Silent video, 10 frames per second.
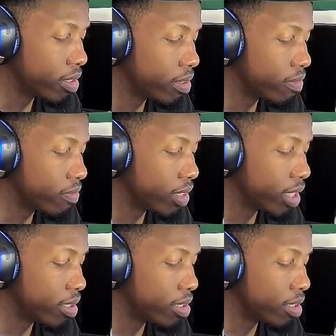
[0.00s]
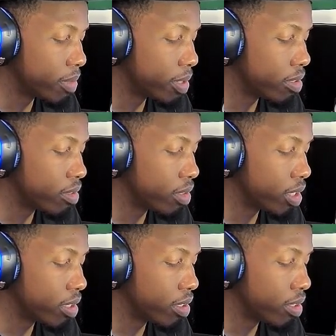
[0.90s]
find something on
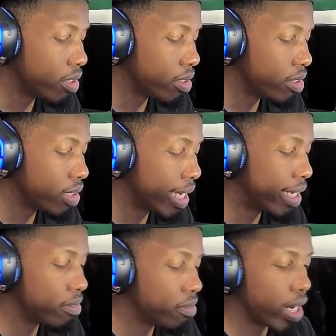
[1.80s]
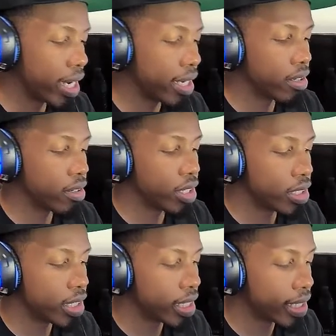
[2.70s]
here, like right here,
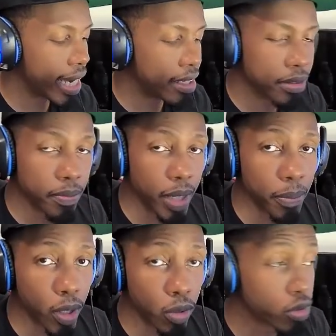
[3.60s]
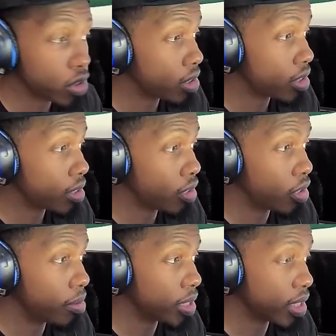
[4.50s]
he liked my post, you know
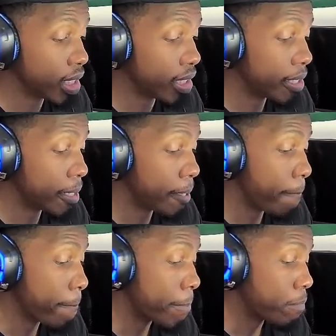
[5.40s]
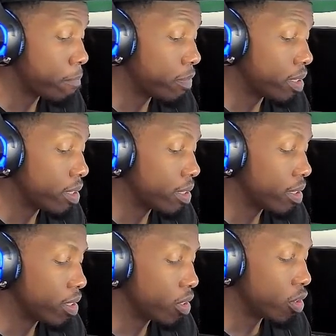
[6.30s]
what I'm saying,
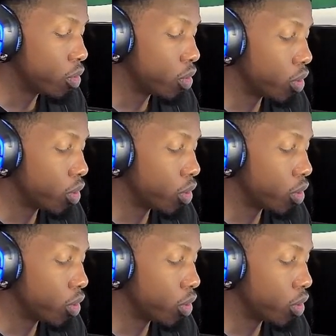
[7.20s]
you'll know your